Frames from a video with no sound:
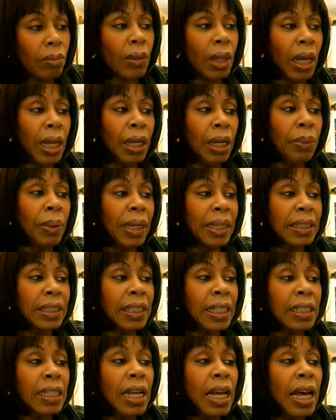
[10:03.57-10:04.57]
Anyway, it
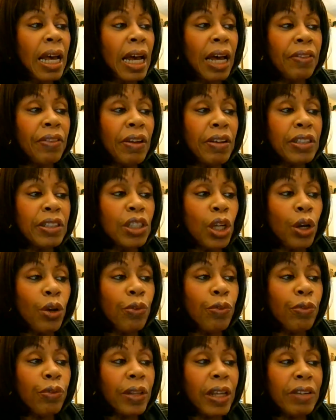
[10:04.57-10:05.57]
says, and there is no,
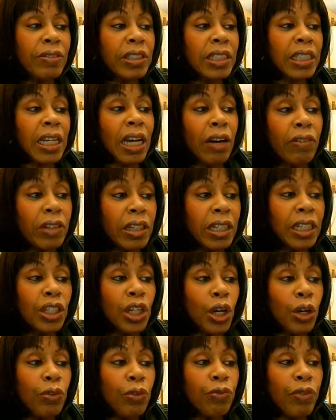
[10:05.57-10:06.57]
there is currently
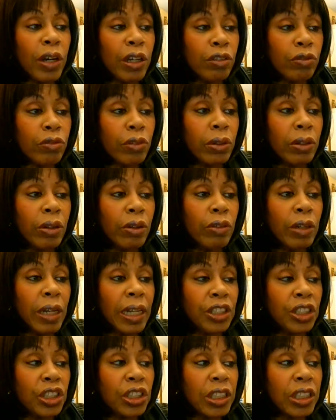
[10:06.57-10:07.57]
no federal
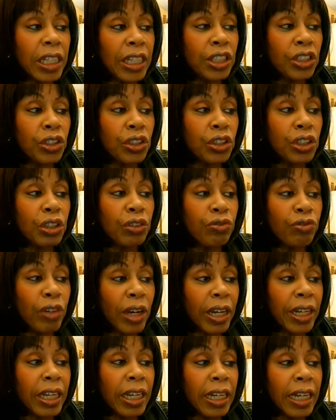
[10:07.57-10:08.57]
legislation to
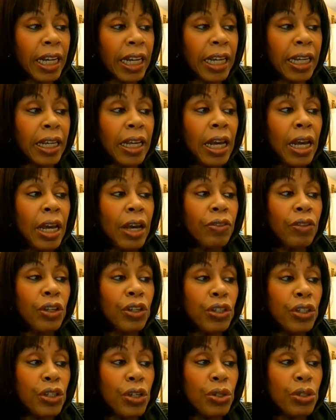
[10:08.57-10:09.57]
regulate the
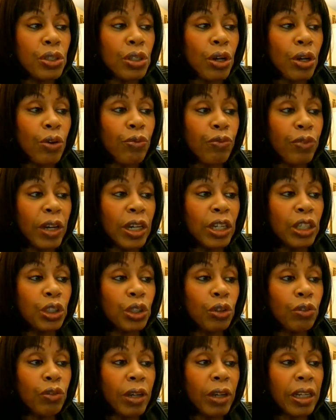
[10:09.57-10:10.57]
use of
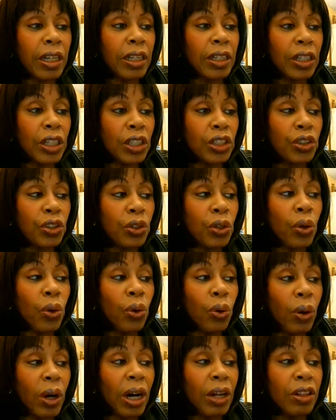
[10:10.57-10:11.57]
facial recognition
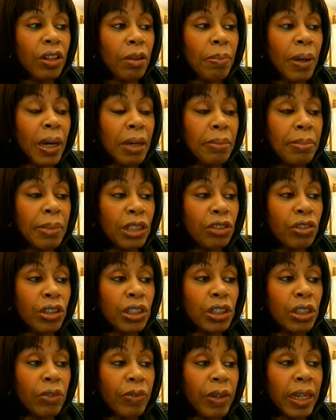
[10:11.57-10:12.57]
or other biometric
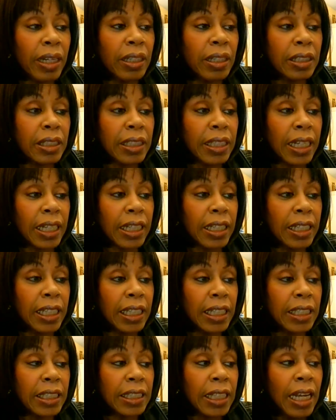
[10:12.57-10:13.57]
surveillance
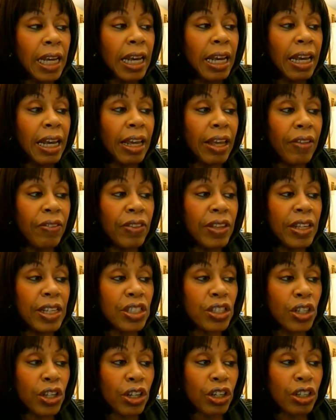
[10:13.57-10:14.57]
techniques in these
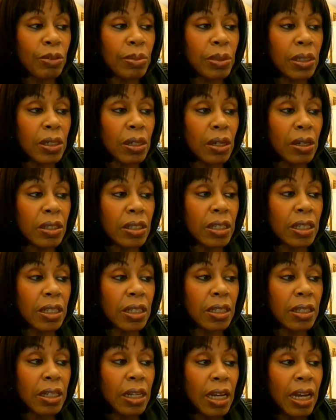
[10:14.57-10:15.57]

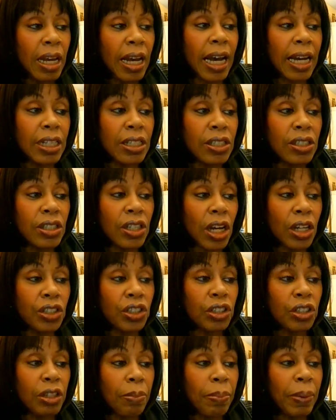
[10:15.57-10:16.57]
circumstances. As
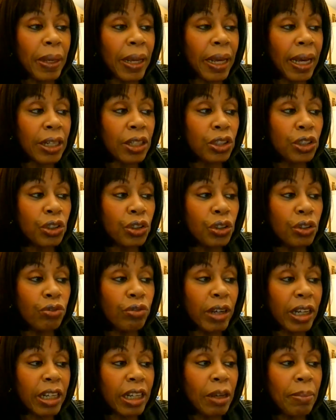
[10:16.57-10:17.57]
such, D P I A C should
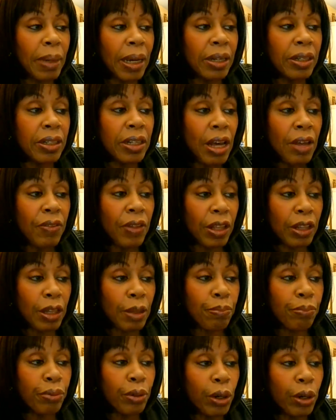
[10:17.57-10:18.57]
recommend that
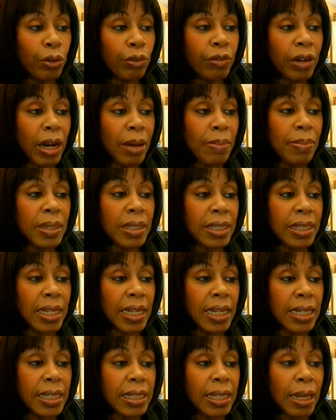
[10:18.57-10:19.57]
the program
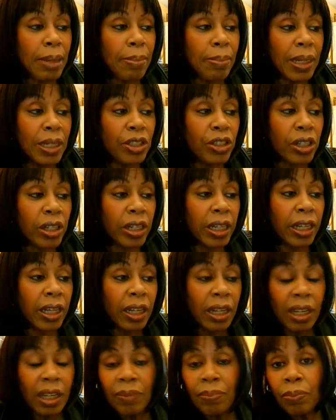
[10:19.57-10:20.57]
cease immediately.
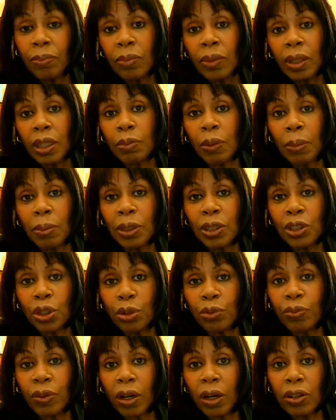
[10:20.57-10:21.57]
It's probably too
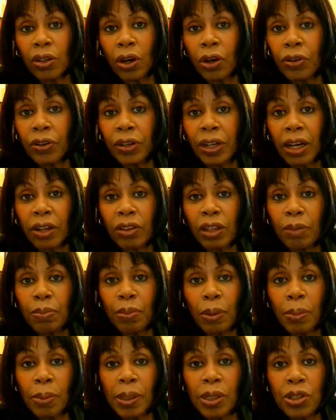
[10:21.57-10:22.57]
far gone now. They're
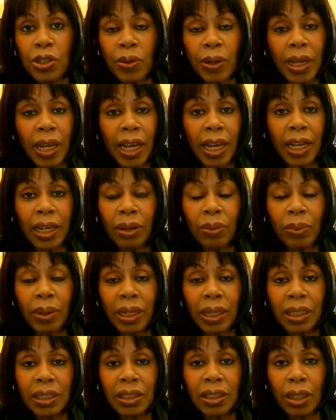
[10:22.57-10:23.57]
probably doing it
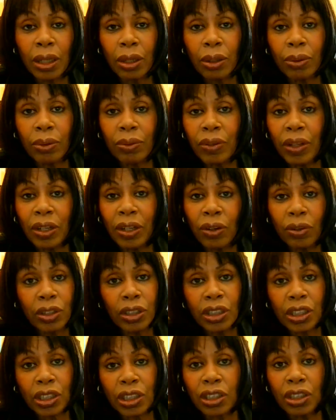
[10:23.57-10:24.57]
anyway, so they're not going
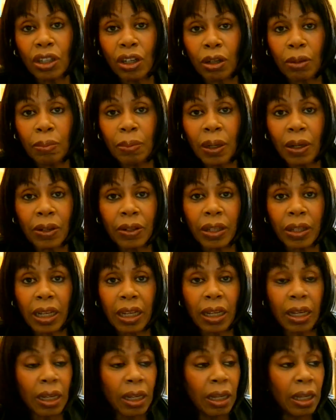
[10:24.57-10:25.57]
to stop, are they?